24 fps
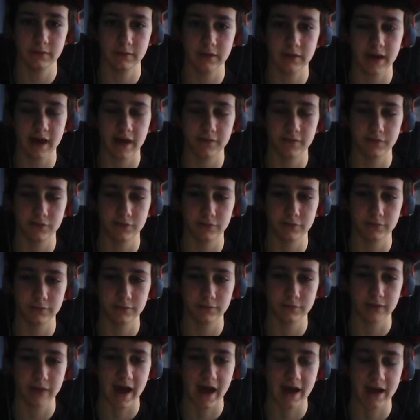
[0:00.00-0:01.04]
after
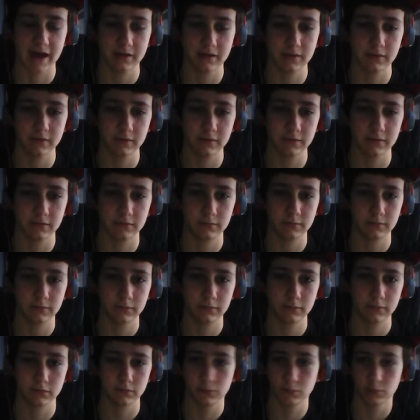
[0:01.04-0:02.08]
that,
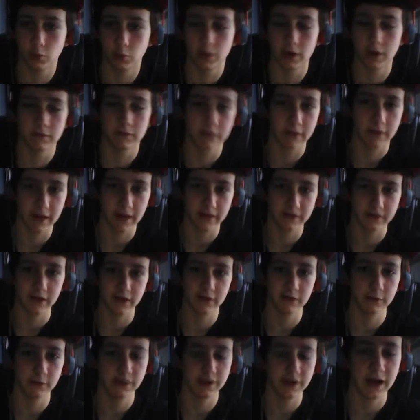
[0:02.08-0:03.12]
wherever that
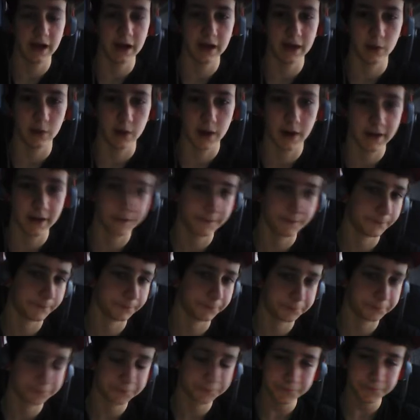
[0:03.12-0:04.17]
takes me. Anyway,
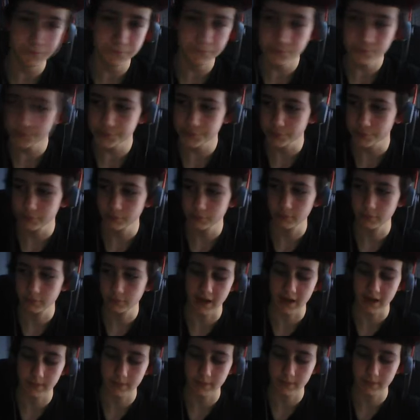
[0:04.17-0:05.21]

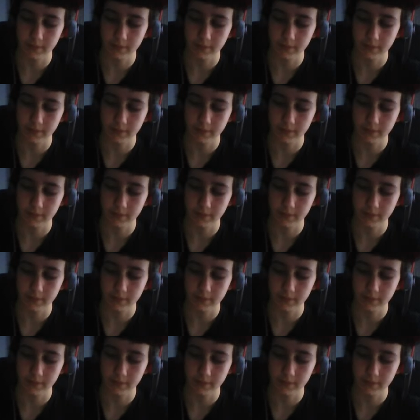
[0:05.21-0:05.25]
yeah.